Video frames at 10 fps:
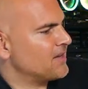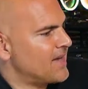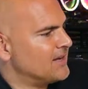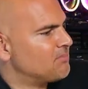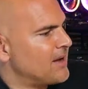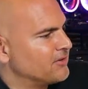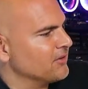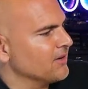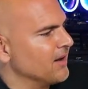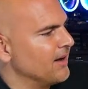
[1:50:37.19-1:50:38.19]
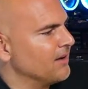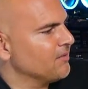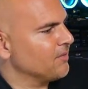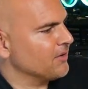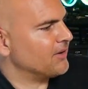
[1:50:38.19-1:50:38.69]
case better than that
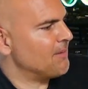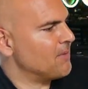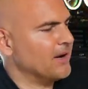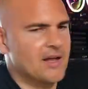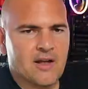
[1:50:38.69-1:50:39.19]
for the same money,